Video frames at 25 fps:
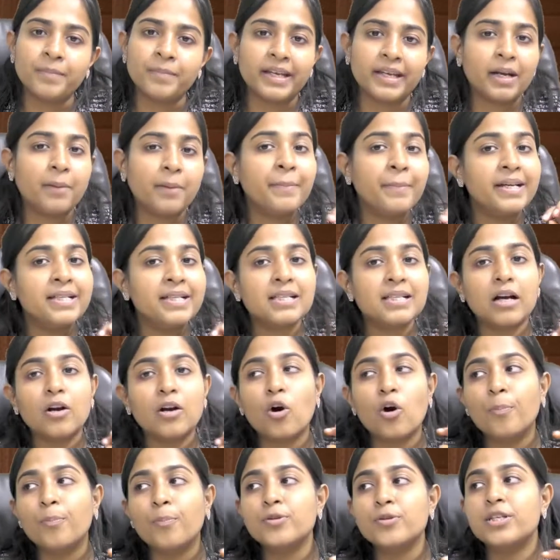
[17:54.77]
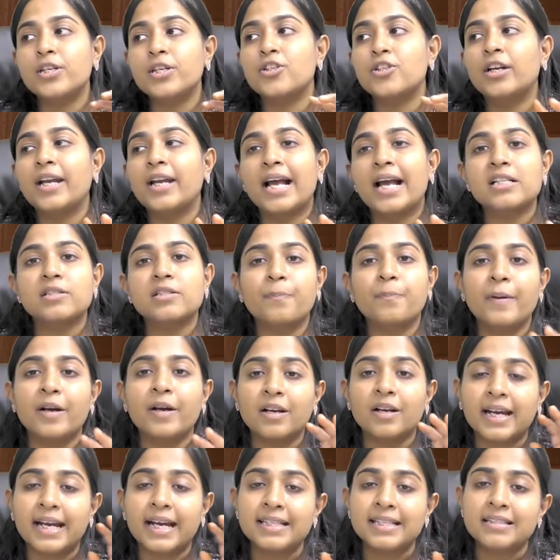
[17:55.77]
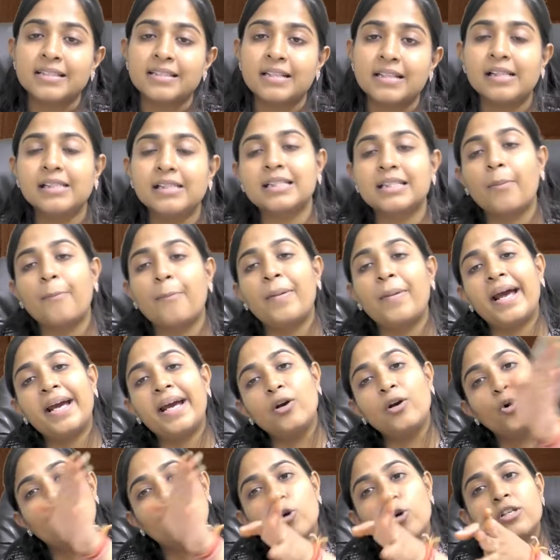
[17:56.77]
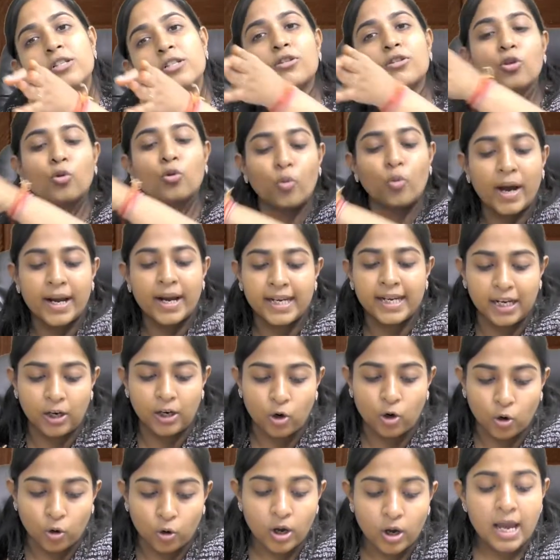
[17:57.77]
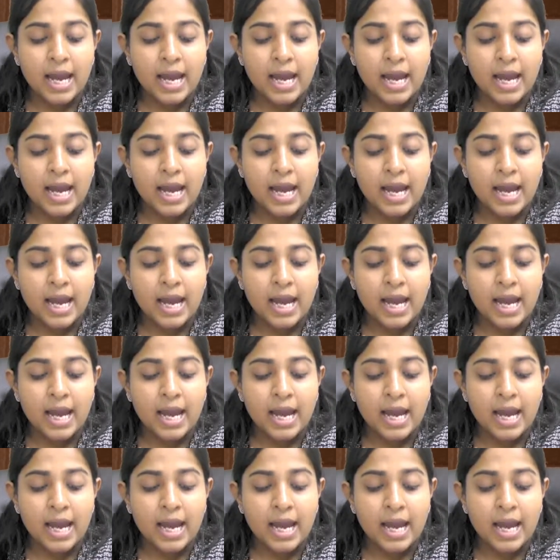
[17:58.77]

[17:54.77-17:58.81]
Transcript: means a composition taxpayer can still supply goods through an ECO.